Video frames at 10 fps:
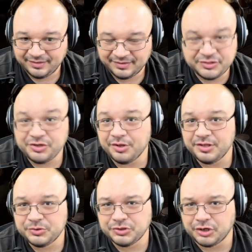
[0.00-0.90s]
Did you know
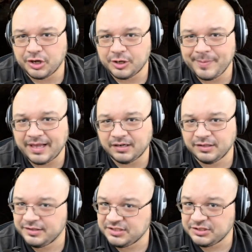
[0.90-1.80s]
this was an auto
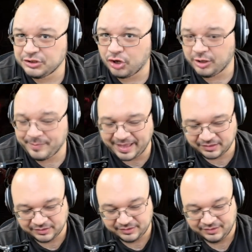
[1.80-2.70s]
battler? This is an auto
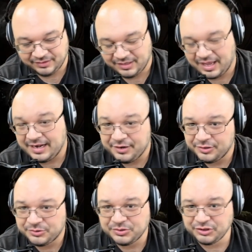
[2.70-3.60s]
battler. I didn't know
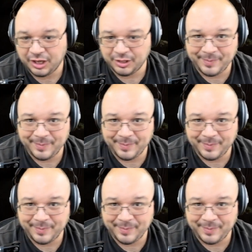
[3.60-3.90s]
this was an auto